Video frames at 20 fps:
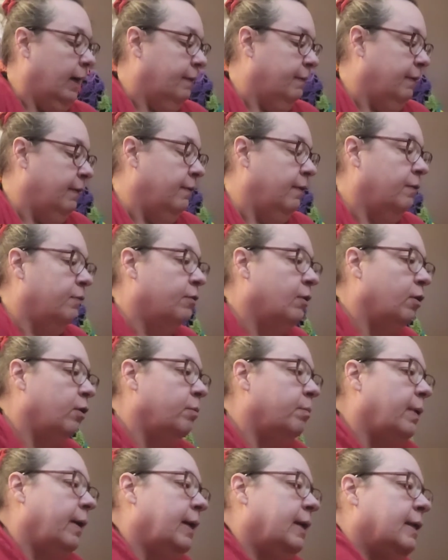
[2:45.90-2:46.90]
And then the
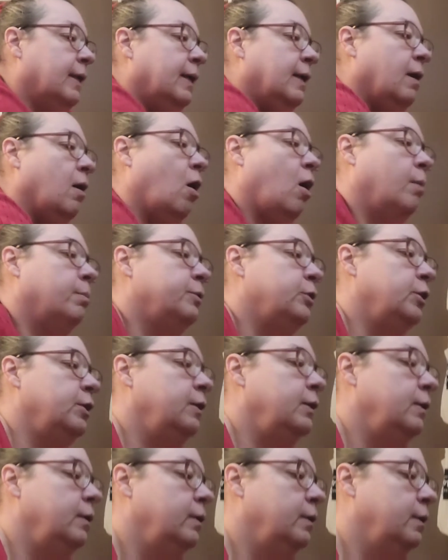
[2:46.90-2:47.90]
third painting
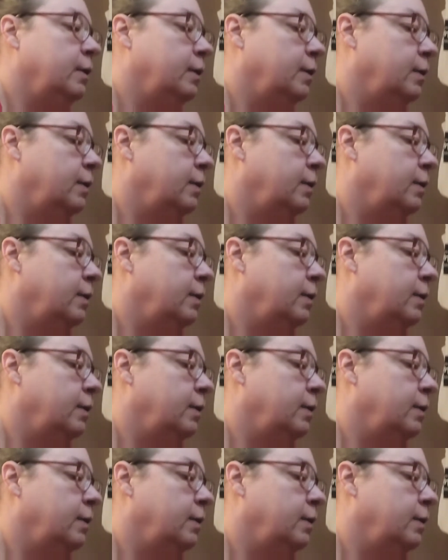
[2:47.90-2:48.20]
option